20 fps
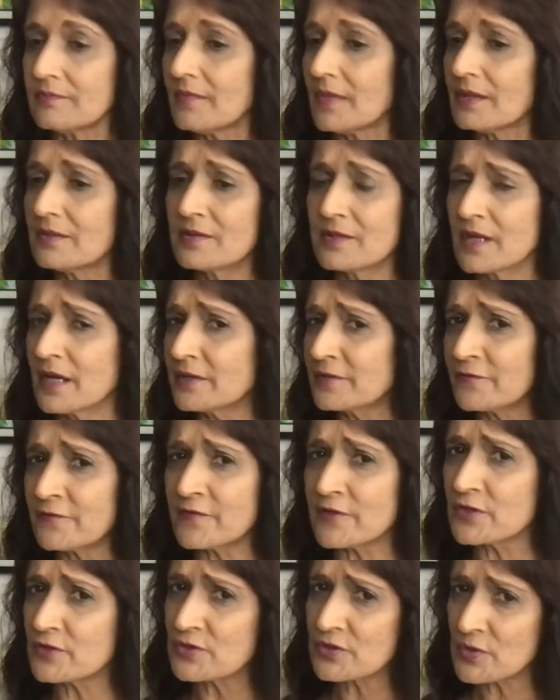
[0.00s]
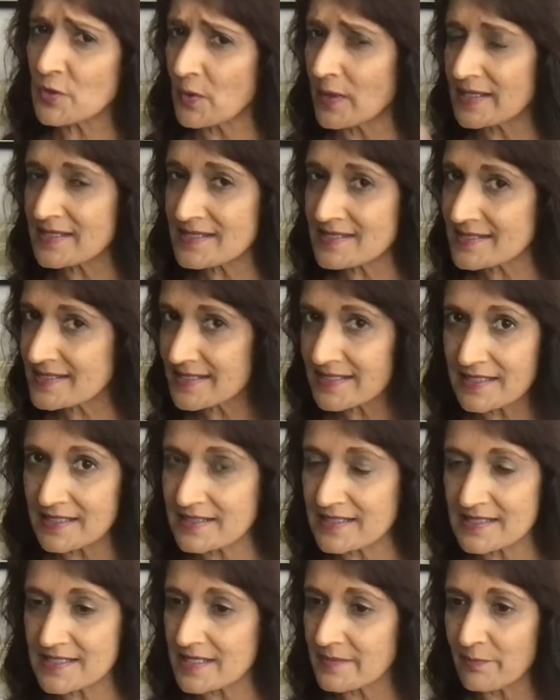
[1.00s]
Not for you to go and dig a
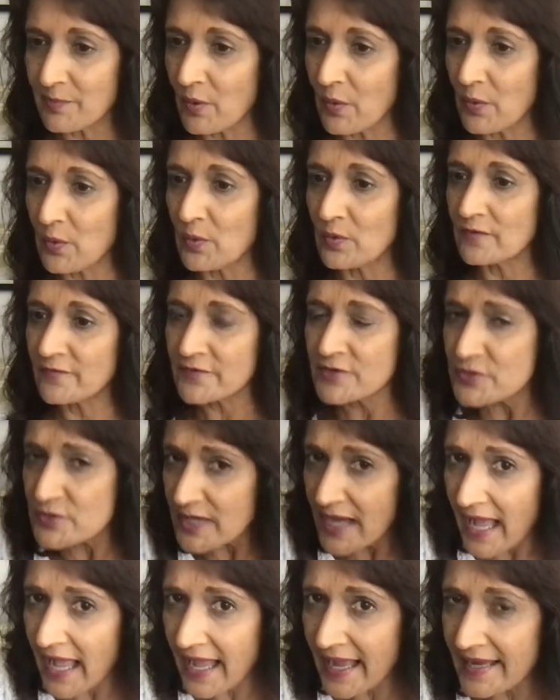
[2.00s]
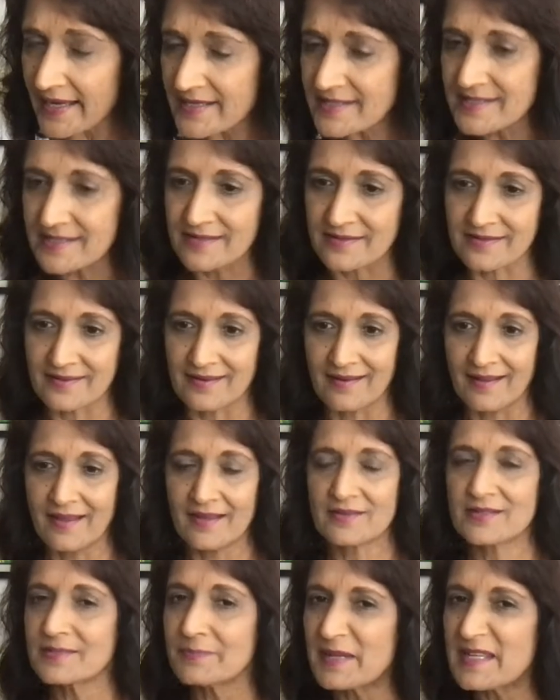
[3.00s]
deep hole for you to hide in,
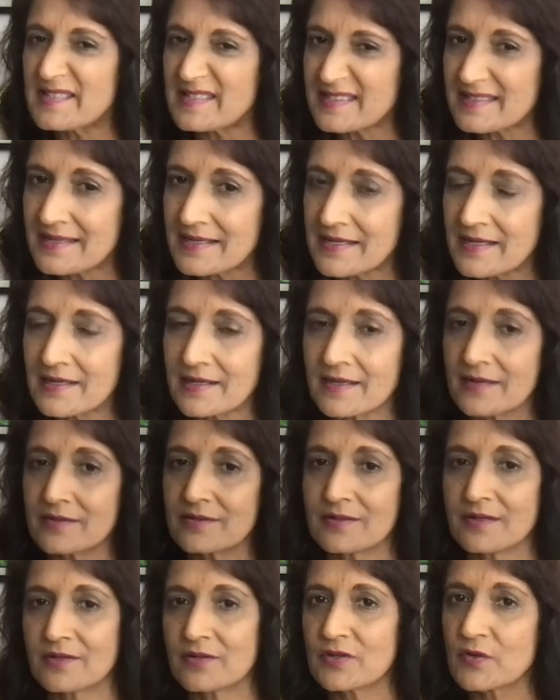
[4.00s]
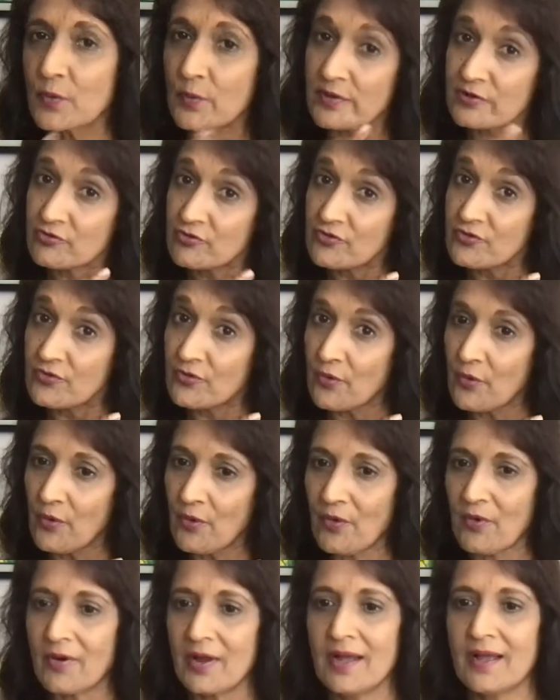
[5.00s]
to be scared, to
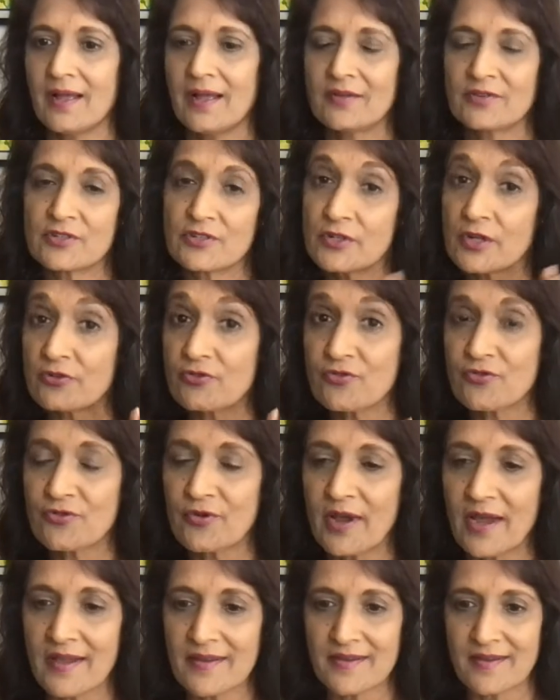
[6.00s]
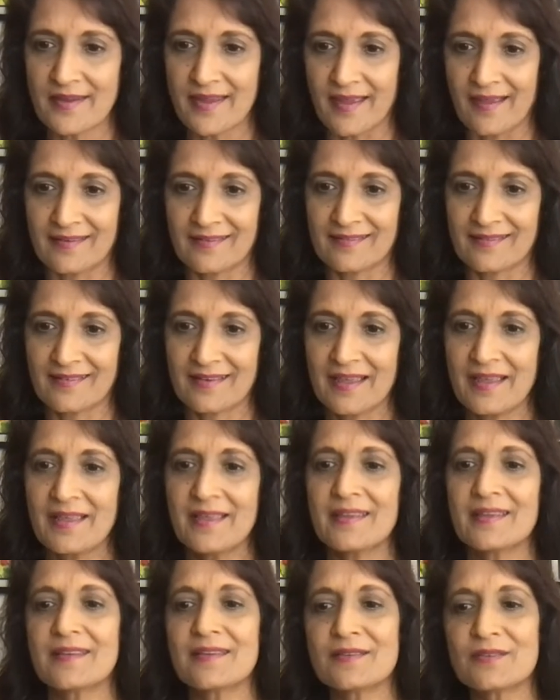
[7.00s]
withdraw, to not try again.
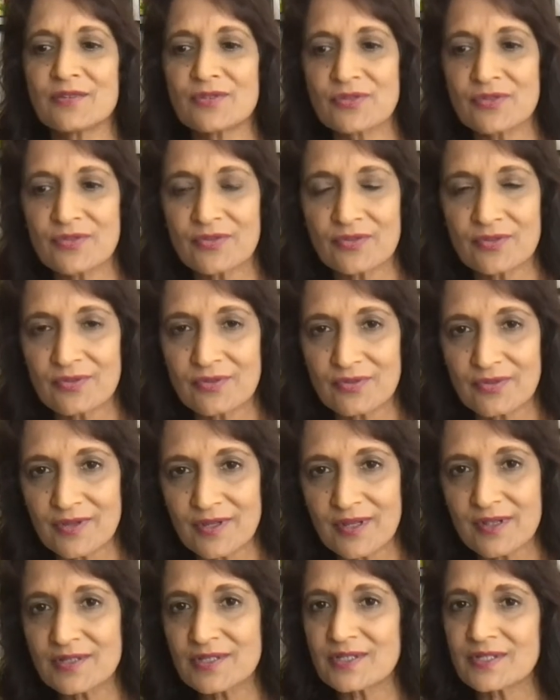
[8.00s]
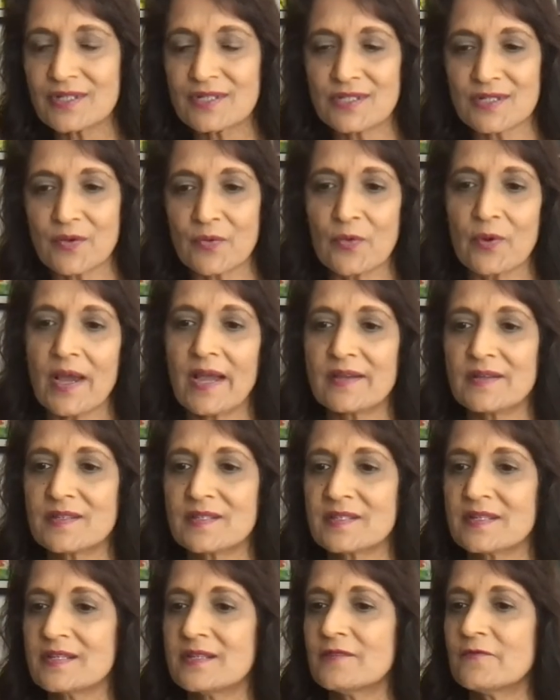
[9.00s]
This is
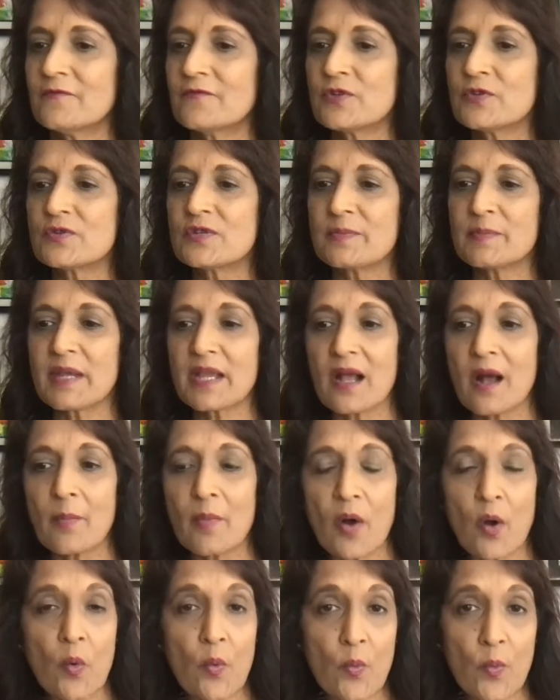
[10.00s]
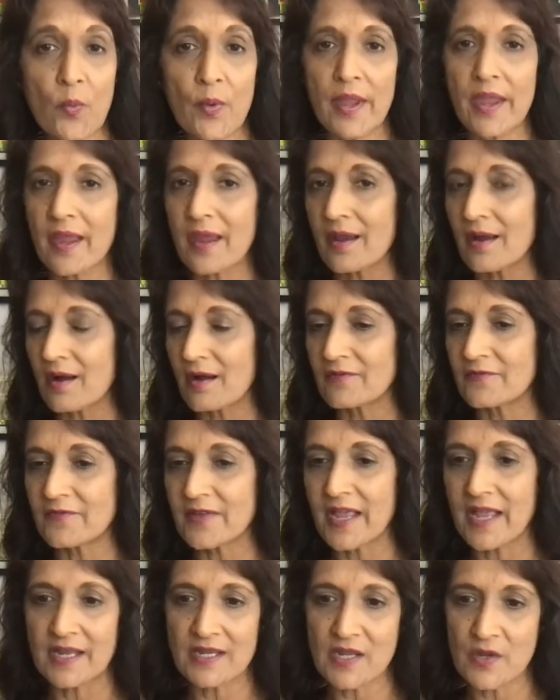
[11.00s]
arising for you to become aware of
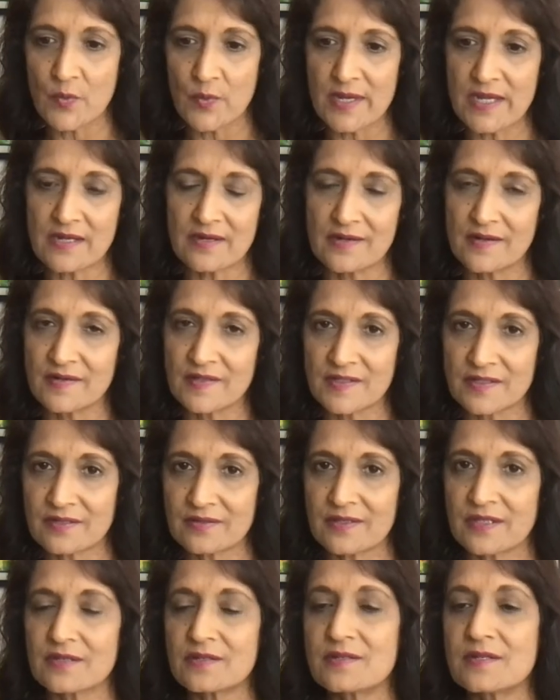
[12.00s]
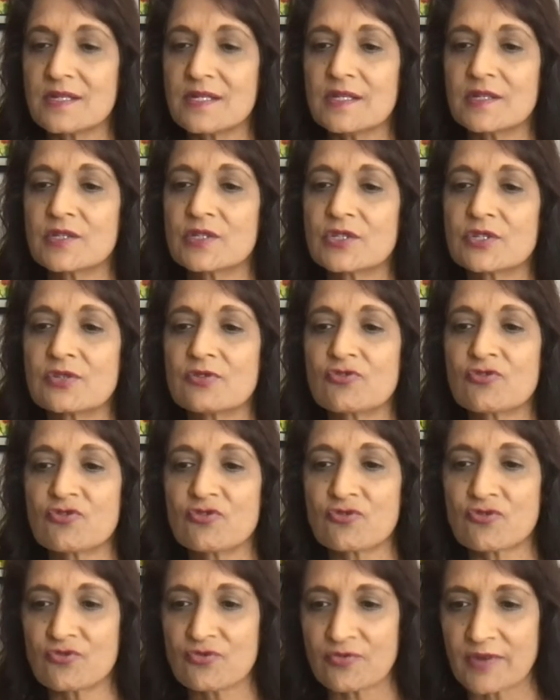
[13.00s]
any weakness that needs to
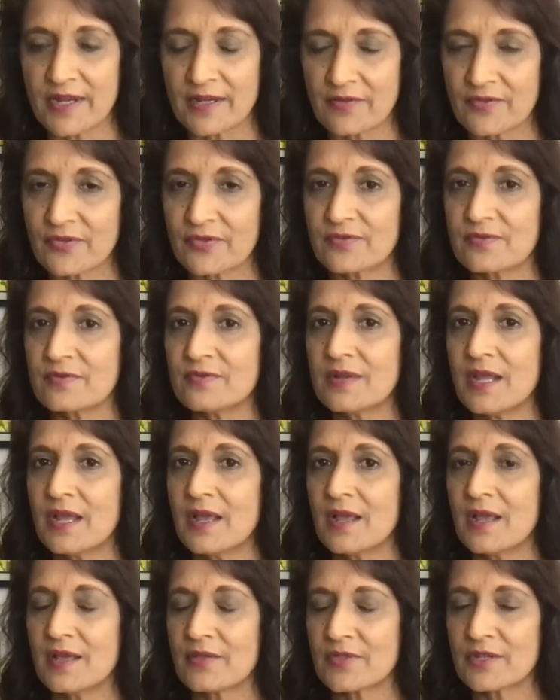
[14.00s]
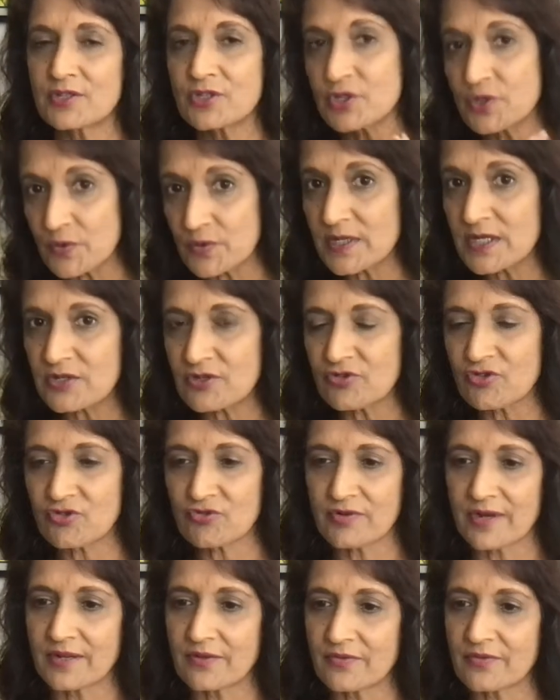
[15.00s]
strengthen, that you need to
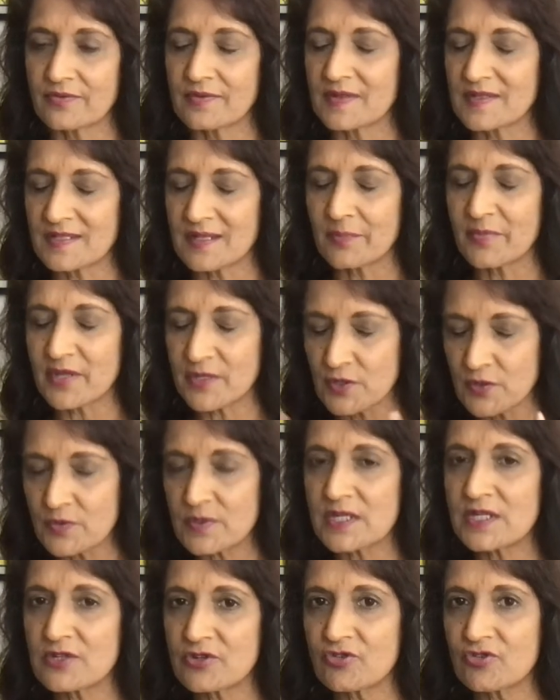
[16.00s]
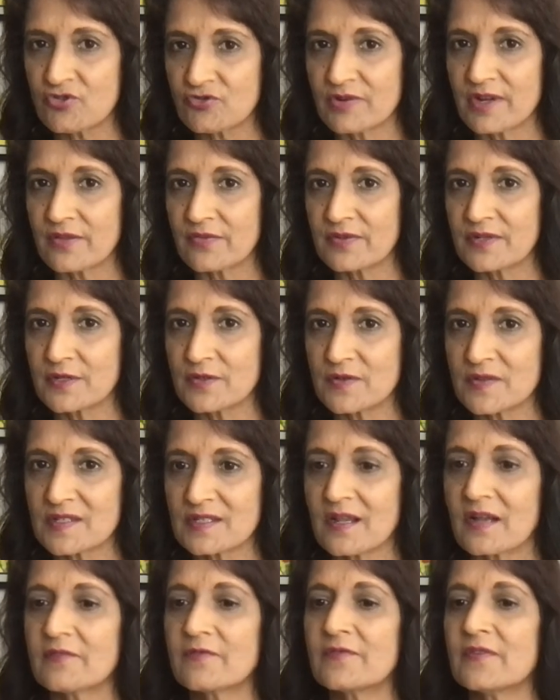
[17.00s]
strengthen. It's something you need to strengthen
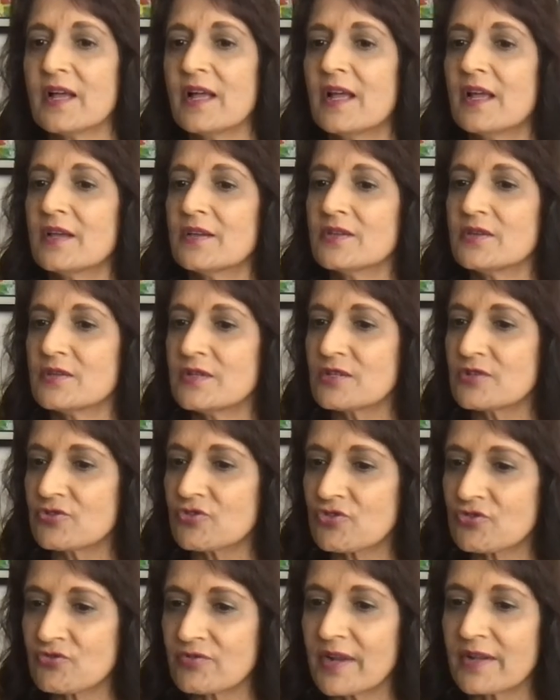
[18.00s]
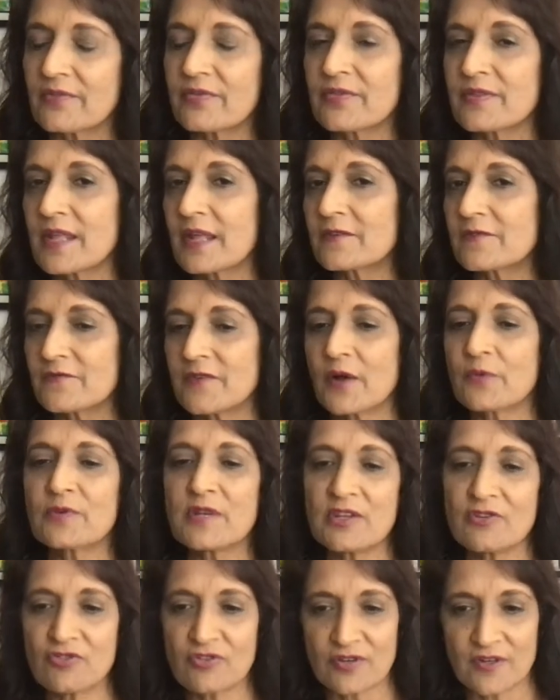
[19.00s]
yourself. You need to strengthen that
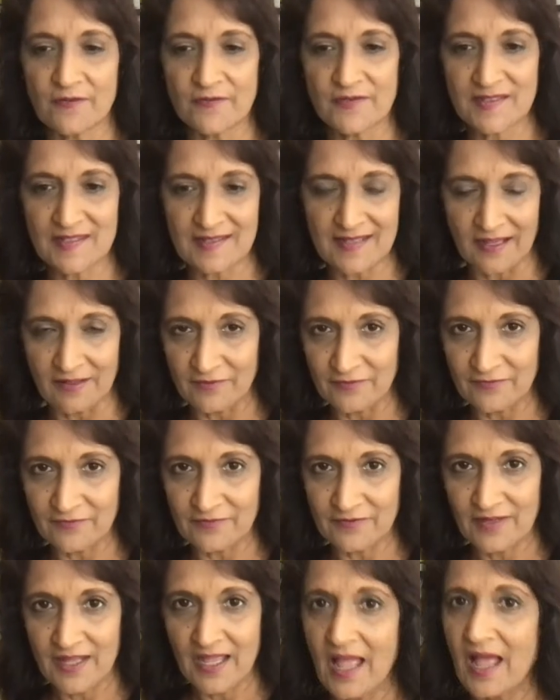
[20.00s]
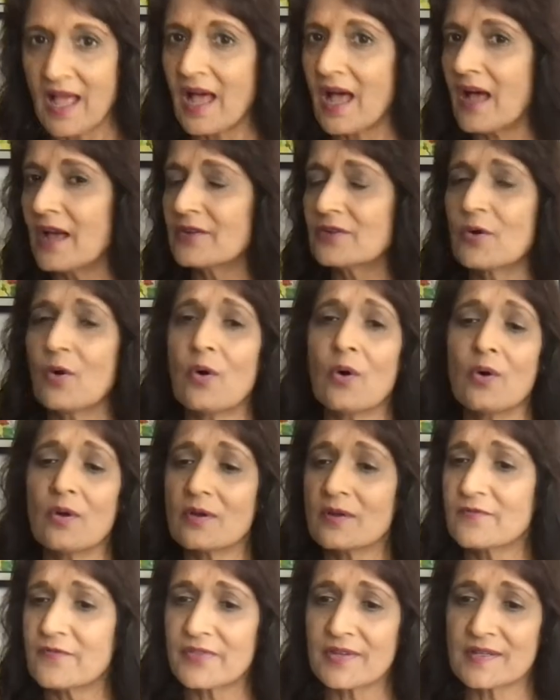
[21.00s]
foundation of self. And all
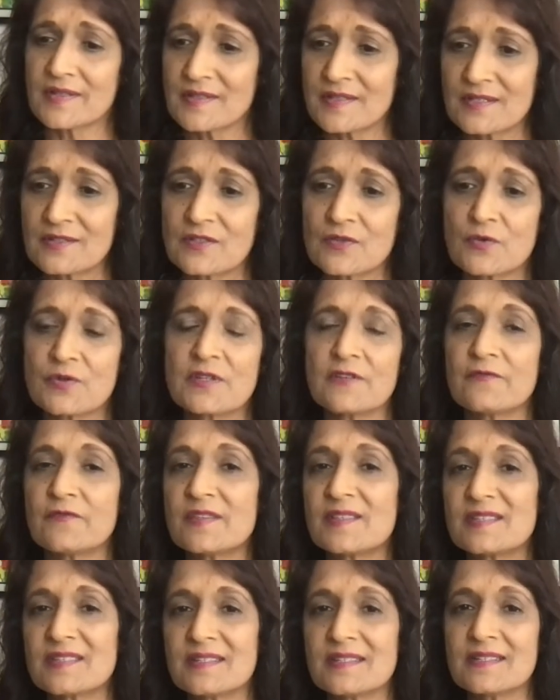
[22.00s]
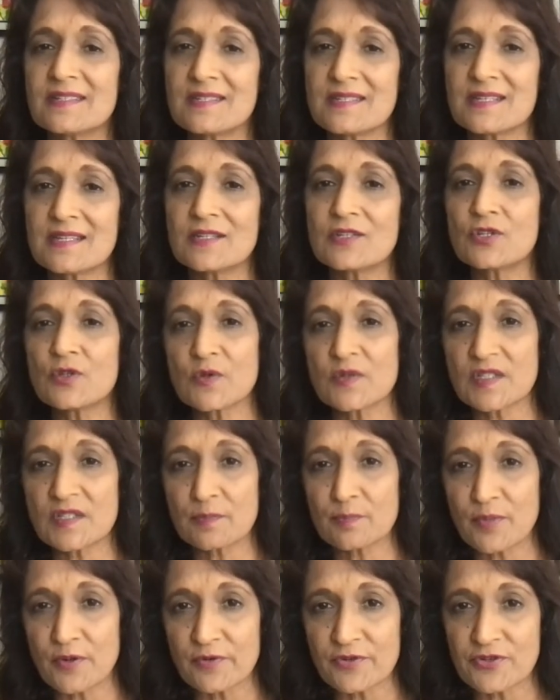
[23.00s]
of this is going to facilitate your
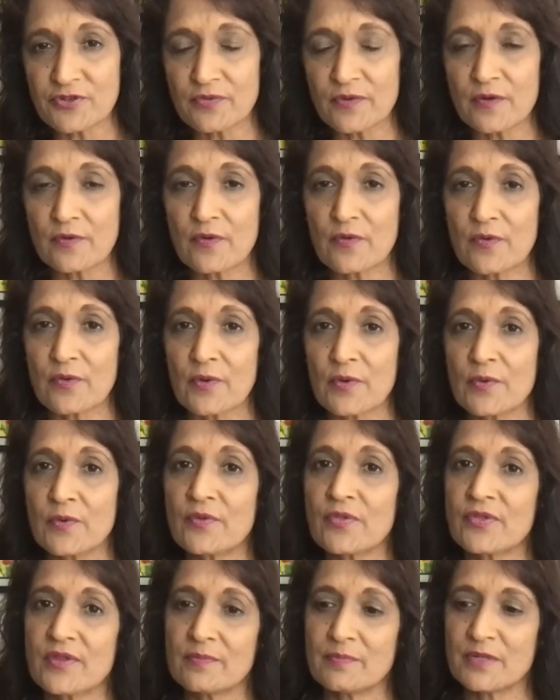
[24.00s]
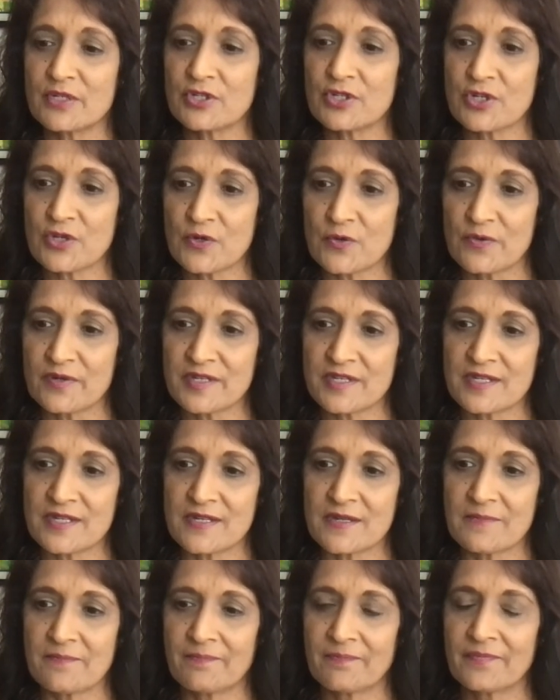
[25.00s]
spiritual growth and
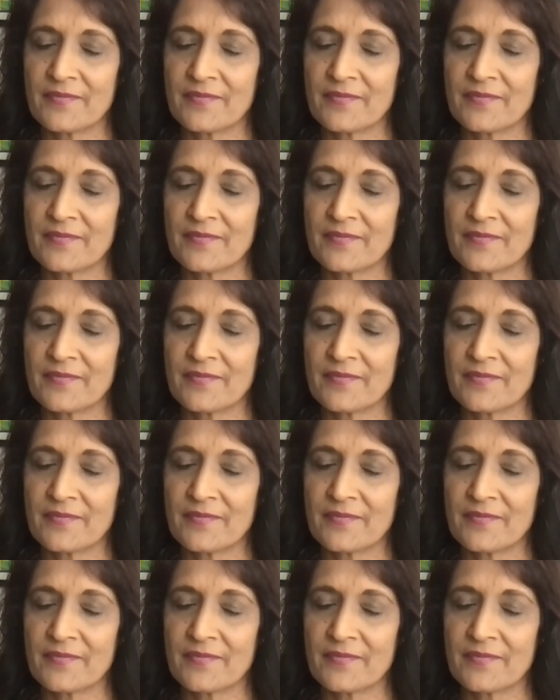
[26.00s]
maturity.